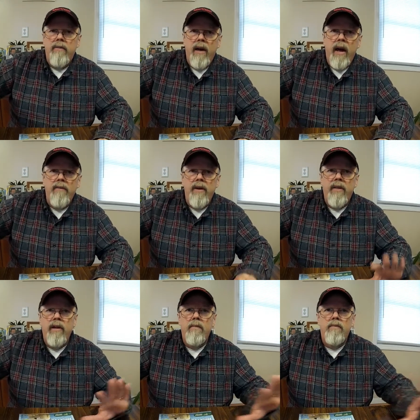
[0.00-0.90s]

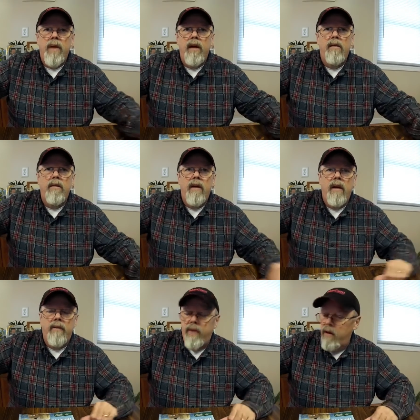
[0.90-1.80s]
everything better than
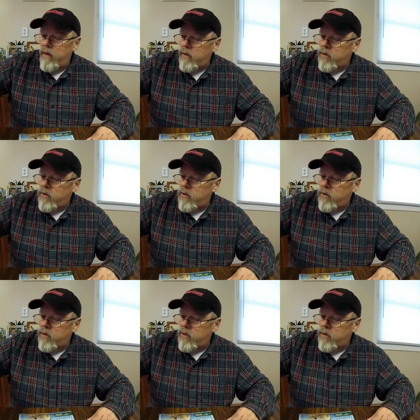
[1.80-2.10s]
I found it.